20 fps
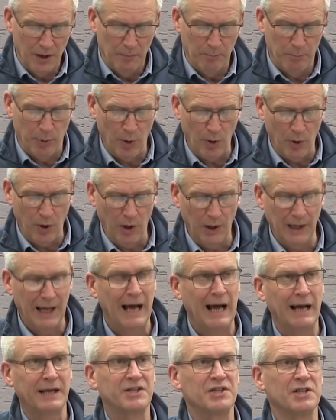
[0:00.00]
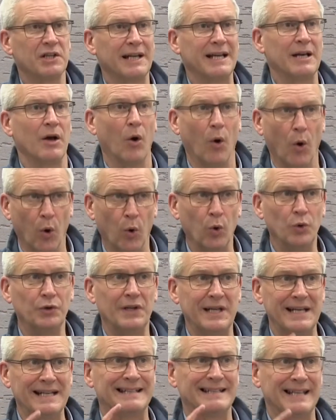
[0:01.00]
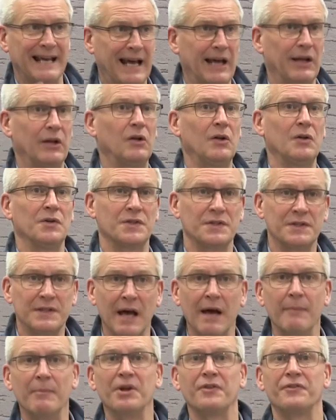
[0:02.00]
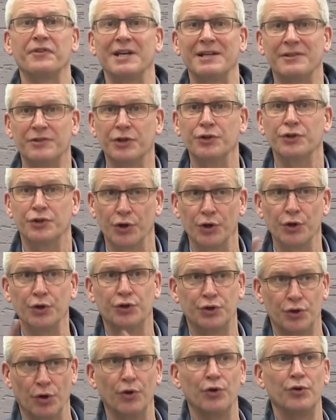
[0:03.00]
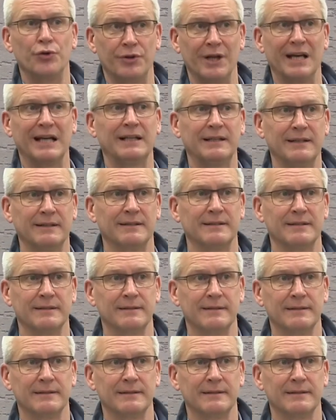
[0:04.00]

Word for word: Paul actually only tells Timothy to do two things.